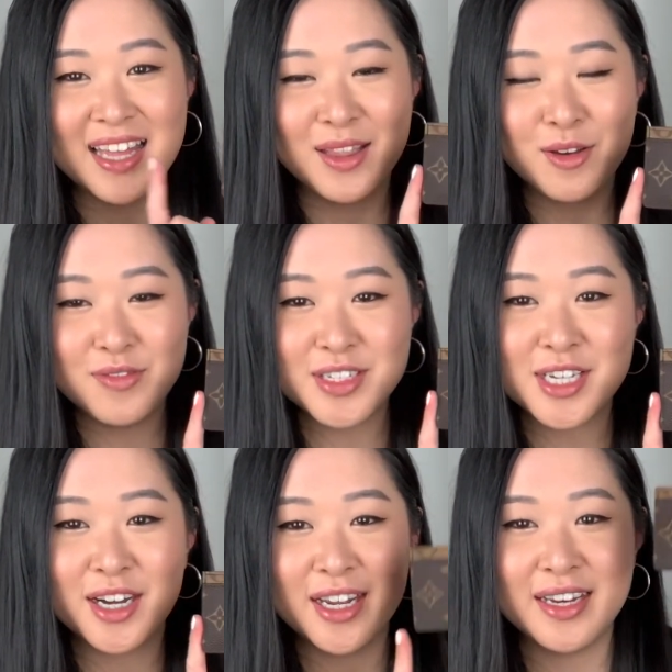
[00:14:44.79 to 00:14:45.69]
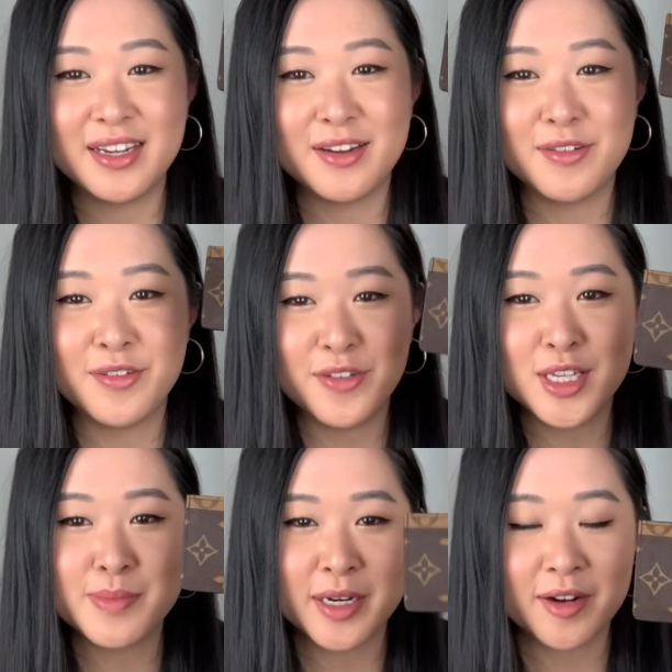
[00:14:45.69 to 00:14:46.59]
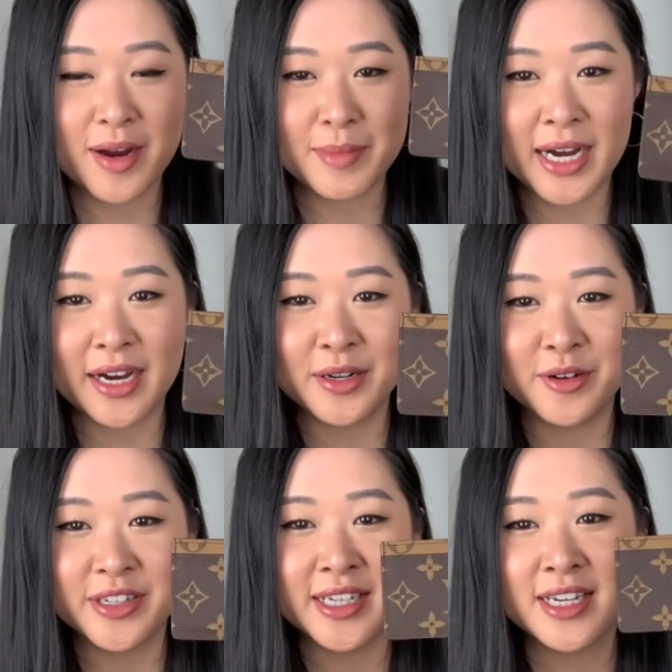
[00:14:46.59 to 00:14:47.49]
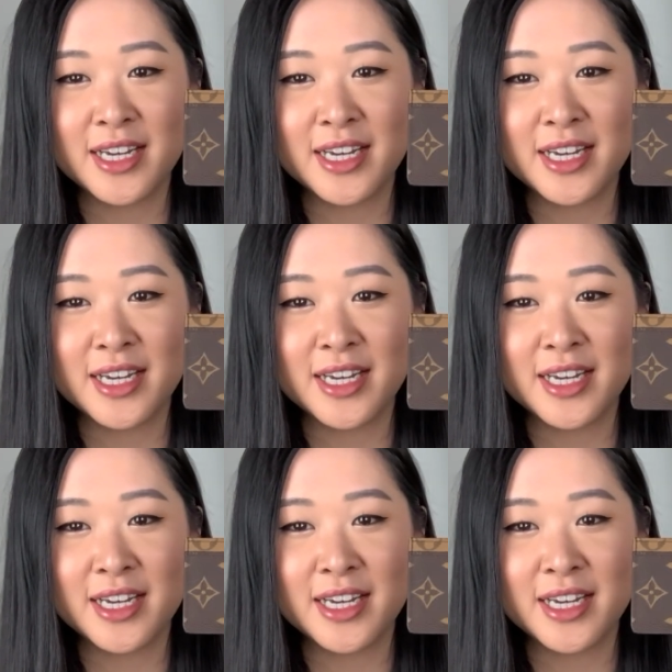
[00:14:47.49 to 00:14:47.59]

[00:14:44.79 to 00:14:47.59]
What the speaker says: Louis Vuitton reverse monogram card holder.